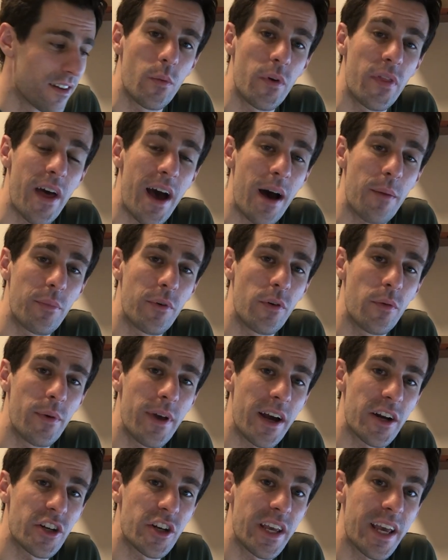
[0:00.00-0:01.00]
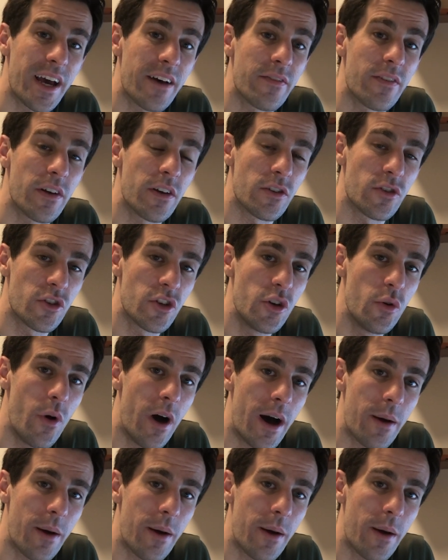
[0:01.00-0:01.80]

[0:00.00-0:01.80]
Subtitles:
With Apple, we actually have two